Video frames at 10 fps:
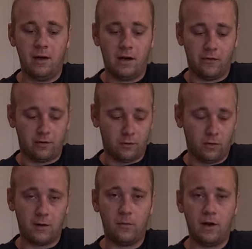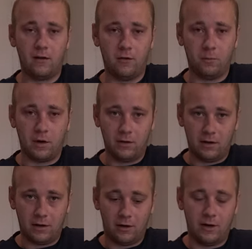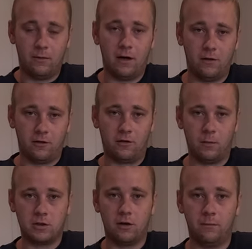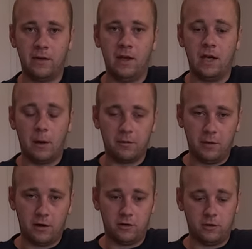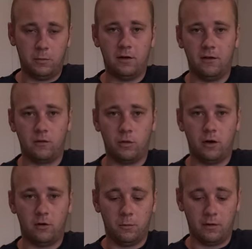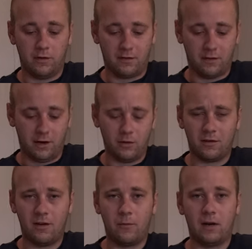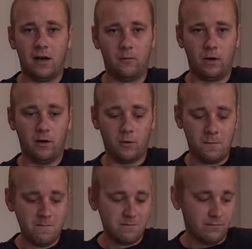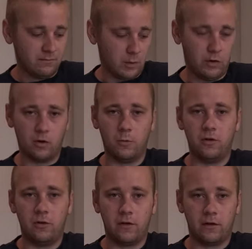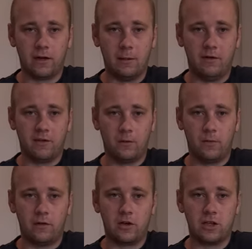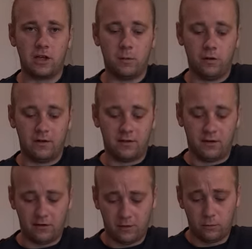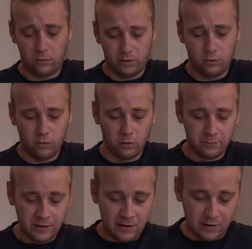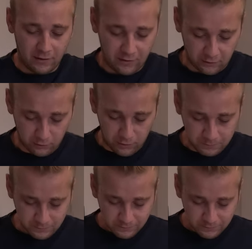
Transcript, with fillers: on the store. If you guys use my link that I'll have down in the description, helps me out a little bit as well. But uh, I know it's a different kind of video than we normally do than our gaming stuff here on the channel, but uh, this is a really cool accessory.